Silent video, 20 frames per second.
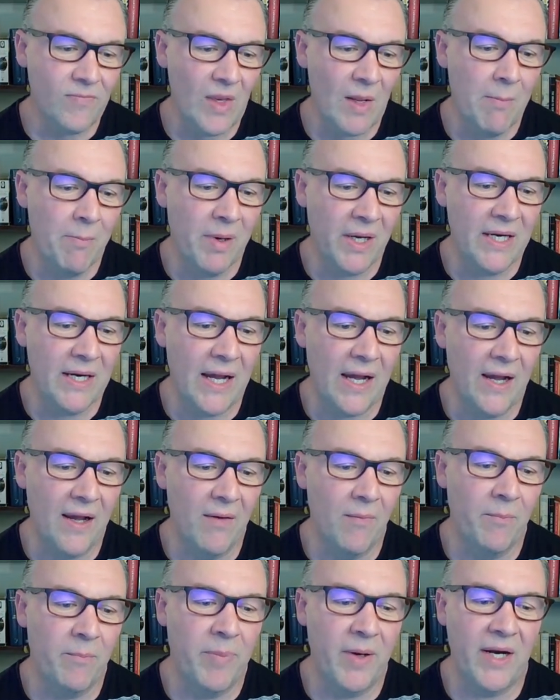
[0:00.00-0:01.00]
but
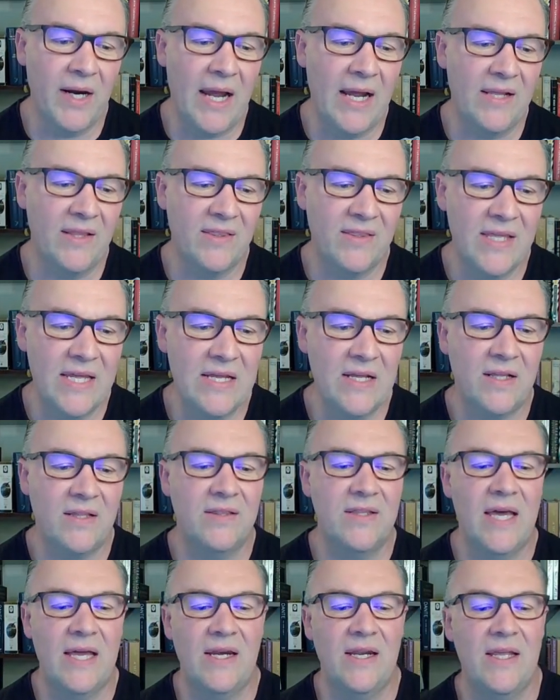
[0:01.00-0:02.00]
I think
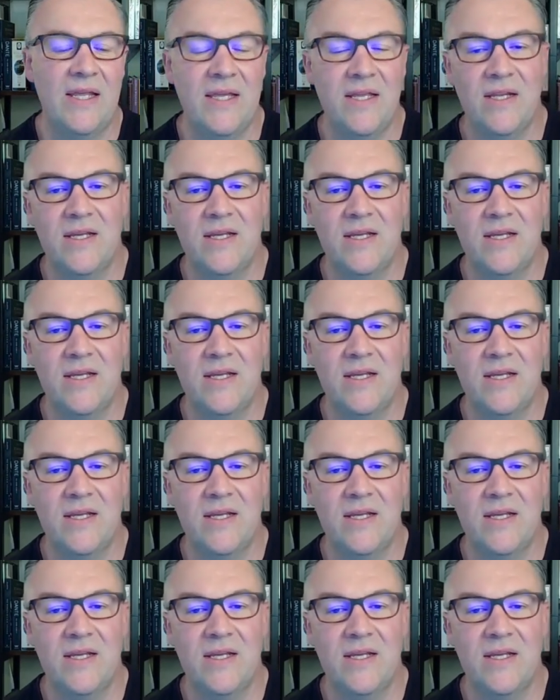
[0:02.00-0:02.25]
that